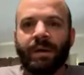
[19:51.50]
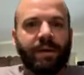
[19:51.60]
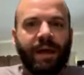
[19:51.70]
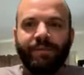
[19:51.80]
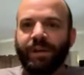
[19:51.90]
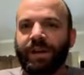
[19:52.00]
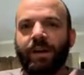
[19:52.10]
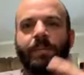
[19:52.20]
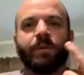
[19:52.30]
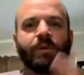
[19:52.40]
every year.
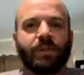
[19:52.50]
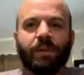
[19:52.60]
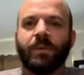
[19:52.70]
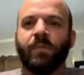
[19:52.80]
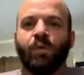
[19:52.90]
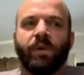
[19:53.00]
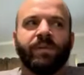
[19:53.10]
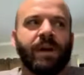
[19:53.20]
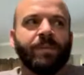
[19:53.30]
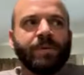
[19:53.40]
I produce a little bit more of
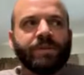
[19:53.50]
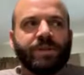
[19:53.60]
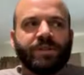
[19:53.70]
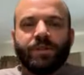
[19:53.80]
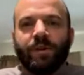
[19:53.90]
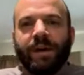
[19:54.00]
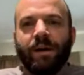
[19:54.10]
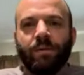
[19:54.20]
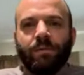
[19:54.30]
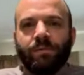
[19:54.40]
leopards. I started
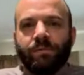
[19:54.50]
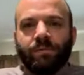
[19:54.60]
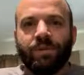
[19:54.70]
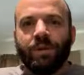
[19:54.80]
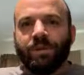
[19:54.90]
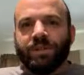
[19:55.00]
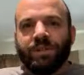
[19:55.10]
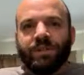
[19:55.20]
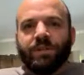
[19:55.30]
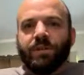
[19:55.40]
out, with
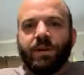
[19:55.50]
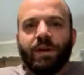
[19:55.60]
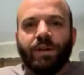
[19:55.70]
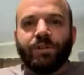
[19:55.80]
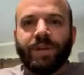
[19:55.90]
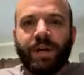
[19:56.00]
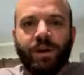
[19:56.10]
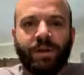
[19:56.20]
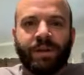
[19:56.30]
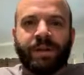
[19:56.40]
just a
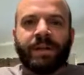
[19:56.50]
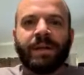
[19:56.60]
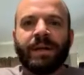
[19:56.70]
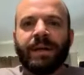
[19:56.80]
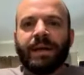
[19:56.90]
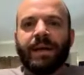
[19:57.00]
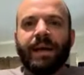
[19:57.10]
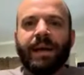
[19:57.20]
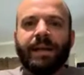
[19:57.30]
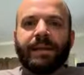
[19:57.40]
trio, and
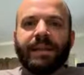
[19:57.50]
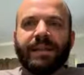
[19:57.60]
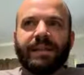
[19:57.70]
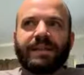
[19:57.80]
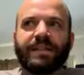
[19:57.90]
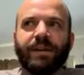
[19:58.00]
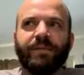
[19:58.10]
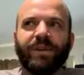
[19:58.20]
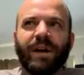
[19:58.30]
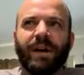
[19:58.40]
this year
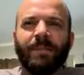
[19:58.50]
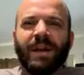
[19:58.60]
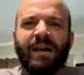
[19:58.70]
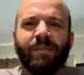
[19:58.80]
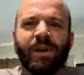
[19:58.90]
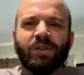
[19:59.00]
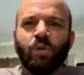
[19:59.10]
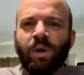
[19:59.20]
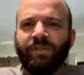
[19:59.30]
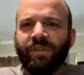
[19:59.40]
I'm going to have about
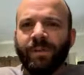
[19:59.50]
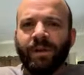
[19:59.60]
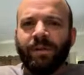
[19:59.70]
20 female